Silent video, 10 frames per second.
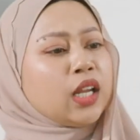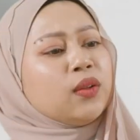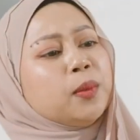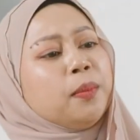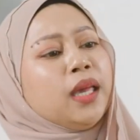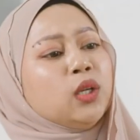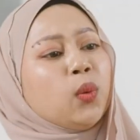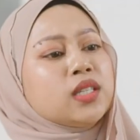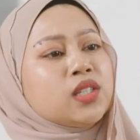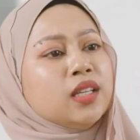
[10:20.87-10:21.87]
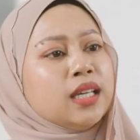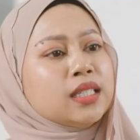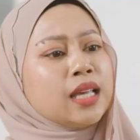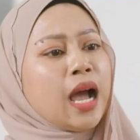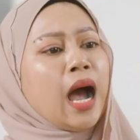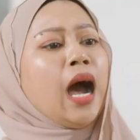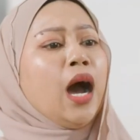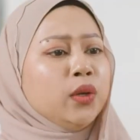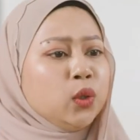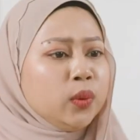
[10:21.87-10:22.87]
Now, the main question is
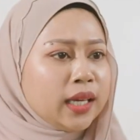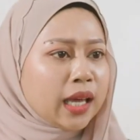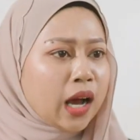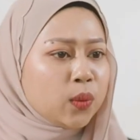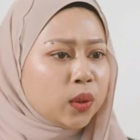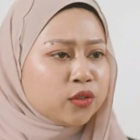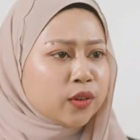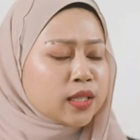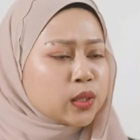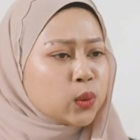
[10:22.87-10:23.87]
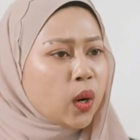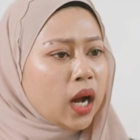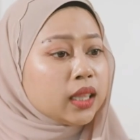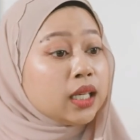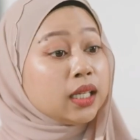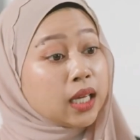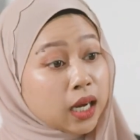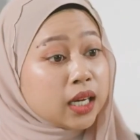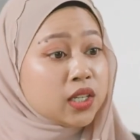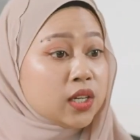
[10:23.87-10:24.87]
how do we get our friends who are the
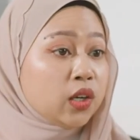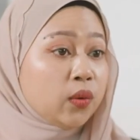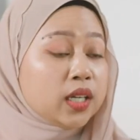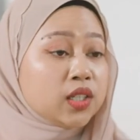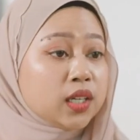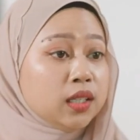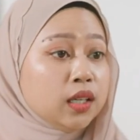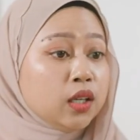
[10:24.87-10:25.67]
younger generation